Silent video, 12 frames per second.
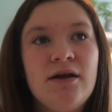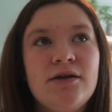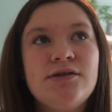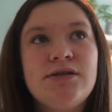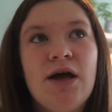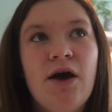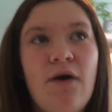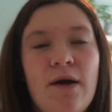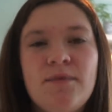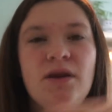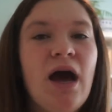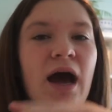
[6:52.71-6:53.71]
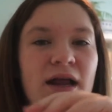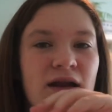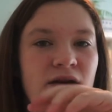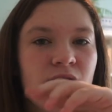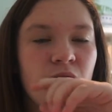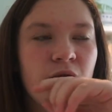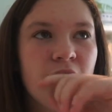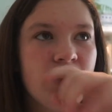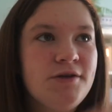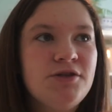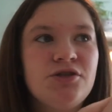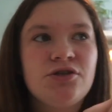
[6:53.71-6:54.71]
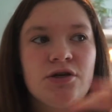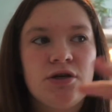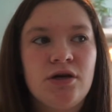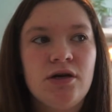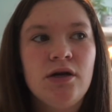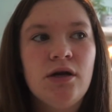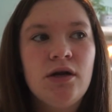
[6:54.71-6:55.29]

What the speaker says: So I'm not really sure.